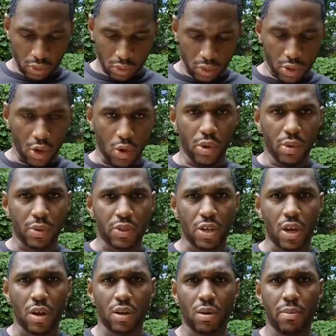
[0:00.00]
you know, we were
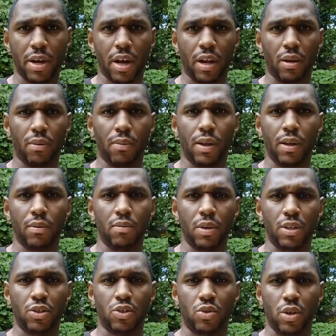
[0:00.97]
talking about in my
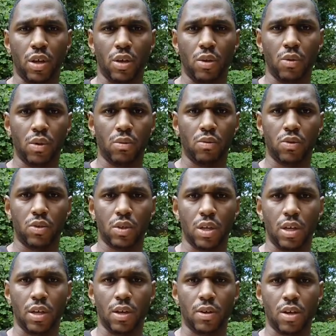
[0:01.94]
ministry here with
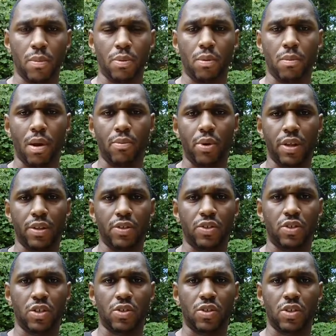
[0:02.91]
a couple of my brothers and
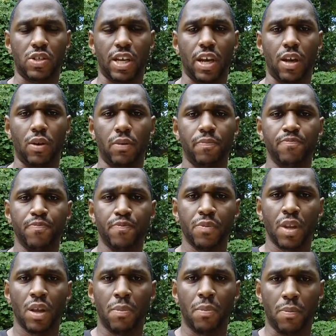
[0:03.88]
sisters, how
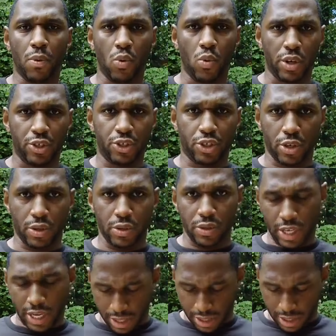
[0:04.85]
people wear
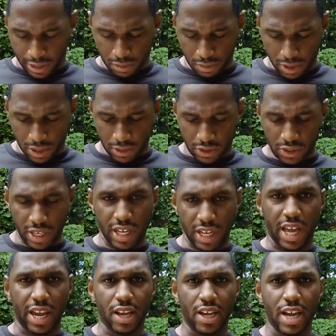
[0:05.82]
shirts like this, but it'll say,
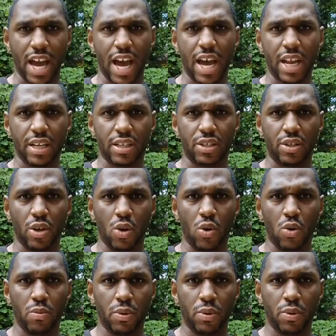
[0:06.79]
like, God is
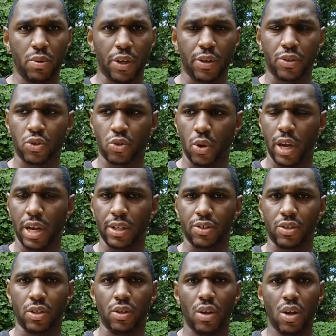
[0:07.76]
dope. They're trying
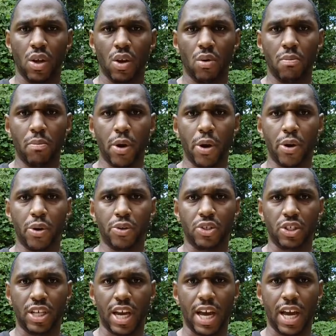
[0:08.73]
to
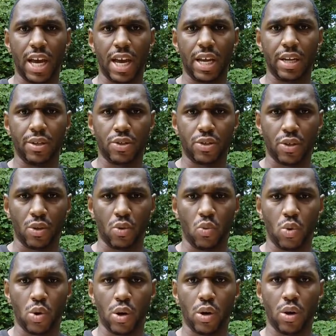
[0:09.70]
merge God into the
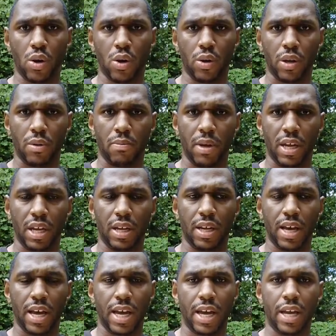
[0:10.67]
world and make
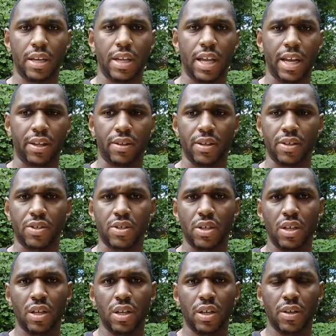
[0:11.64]
God like
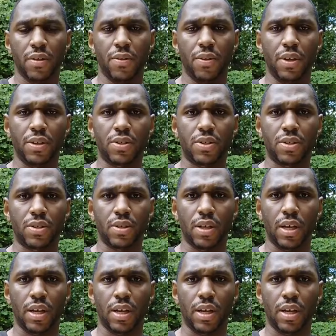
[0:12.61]
this